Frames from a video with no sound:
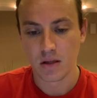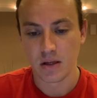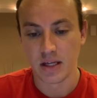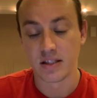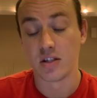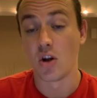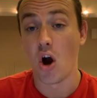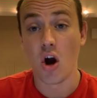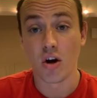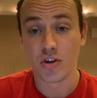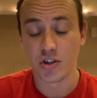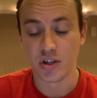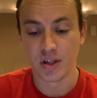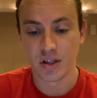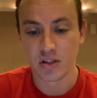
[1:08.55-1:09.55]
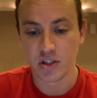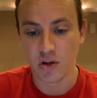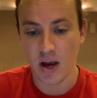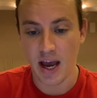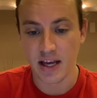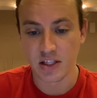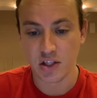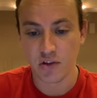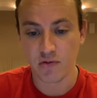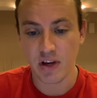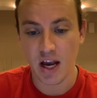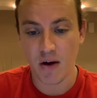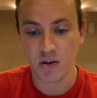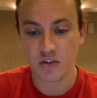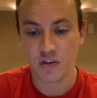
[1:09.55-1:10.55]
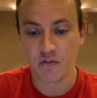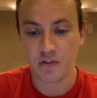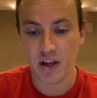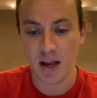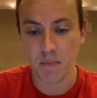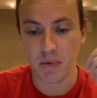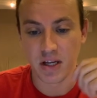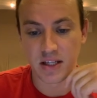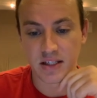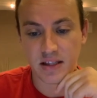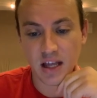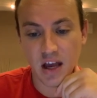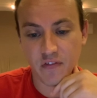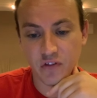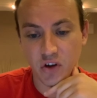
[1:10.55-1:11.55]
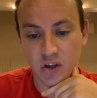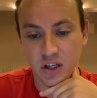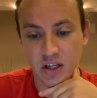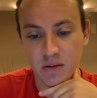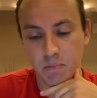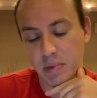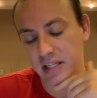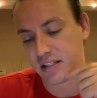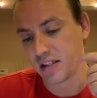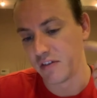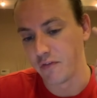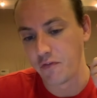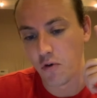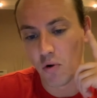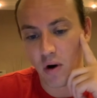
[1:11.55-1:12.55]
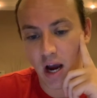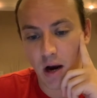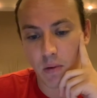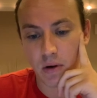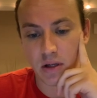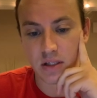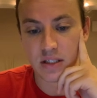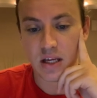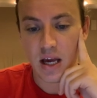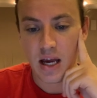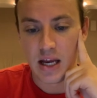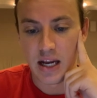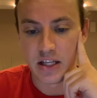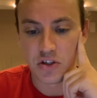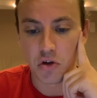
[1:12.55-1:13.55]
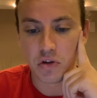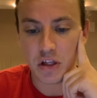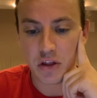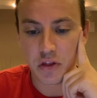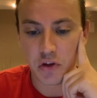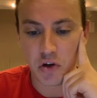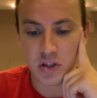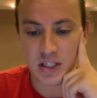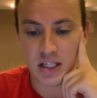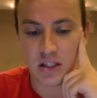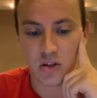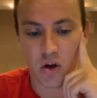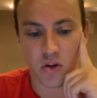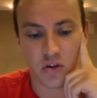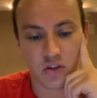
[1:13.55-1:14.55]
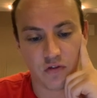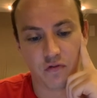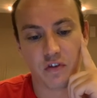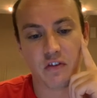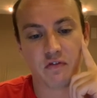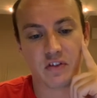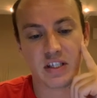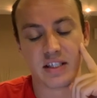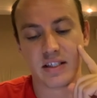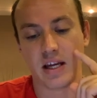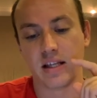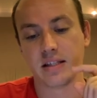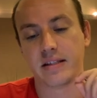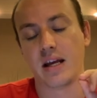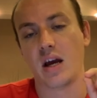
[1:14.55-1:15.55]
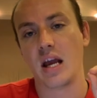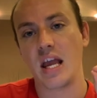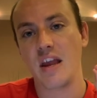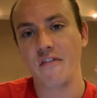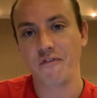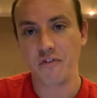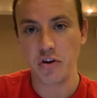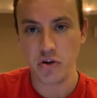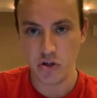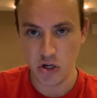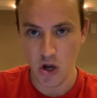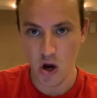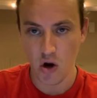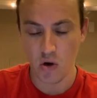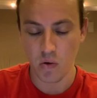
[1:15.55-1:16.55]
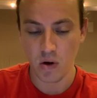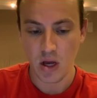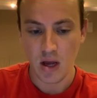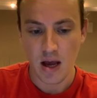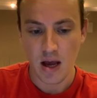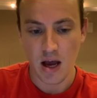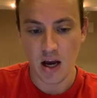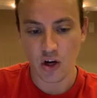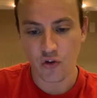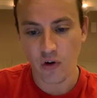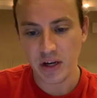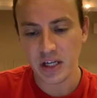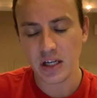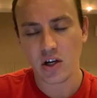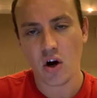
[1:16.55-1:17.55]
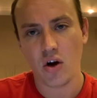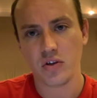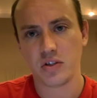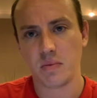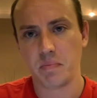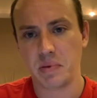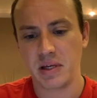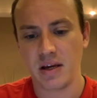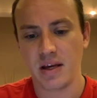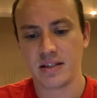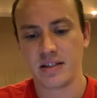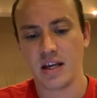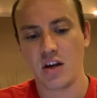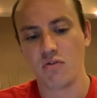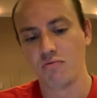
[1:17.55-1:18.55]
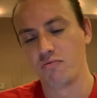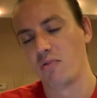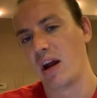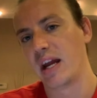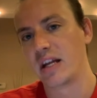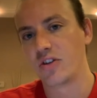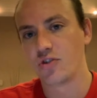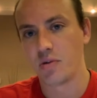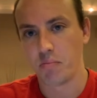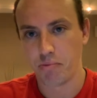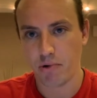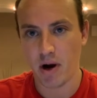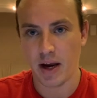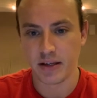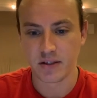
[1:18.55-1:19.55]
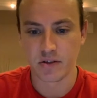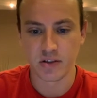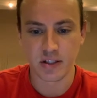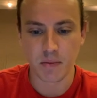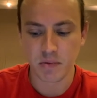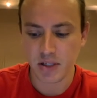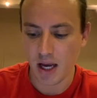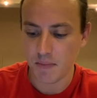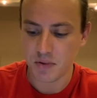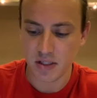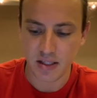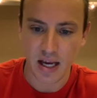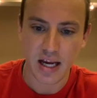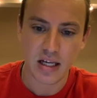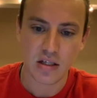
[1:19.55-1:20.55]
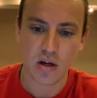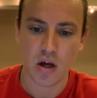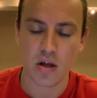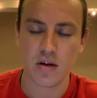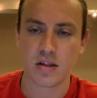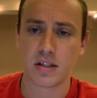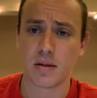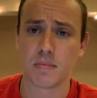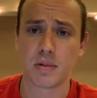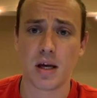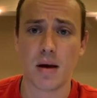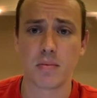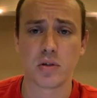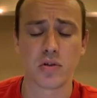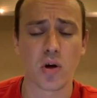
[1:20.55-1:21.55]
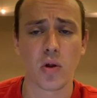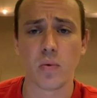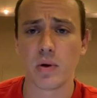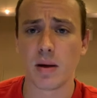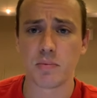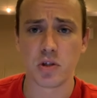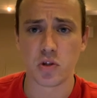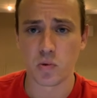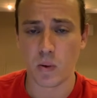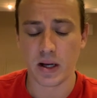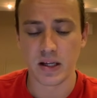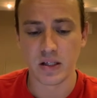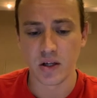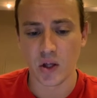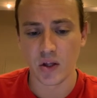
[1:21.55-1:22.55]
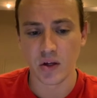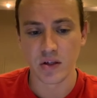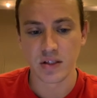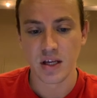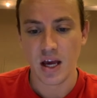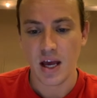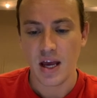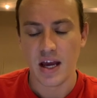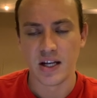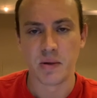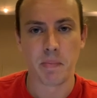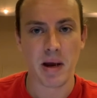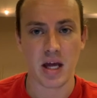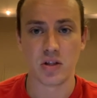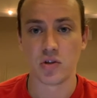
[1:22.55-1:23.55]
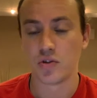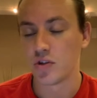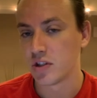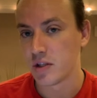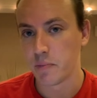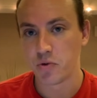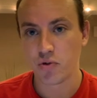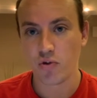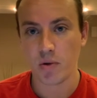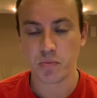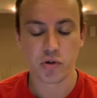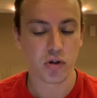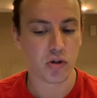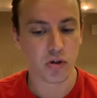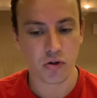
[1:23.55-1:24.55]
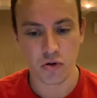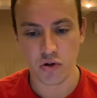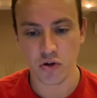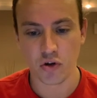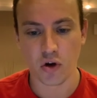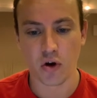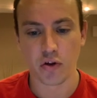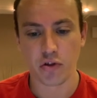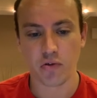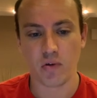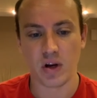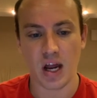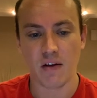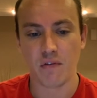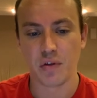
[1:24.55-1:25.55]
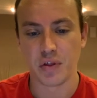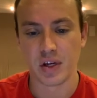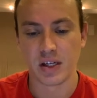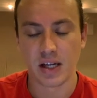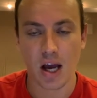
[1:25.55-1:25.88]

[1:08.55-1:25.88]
It's an auction, so it has 3 hours, 58 minutes left on it, basically 4 hours, and it's only $13.50. Now, if you know, grading cards in PSA range in price, so sometimes it's $8, sometimes it's all the way up to $20. It depends on your subscription, who you go through, and everything.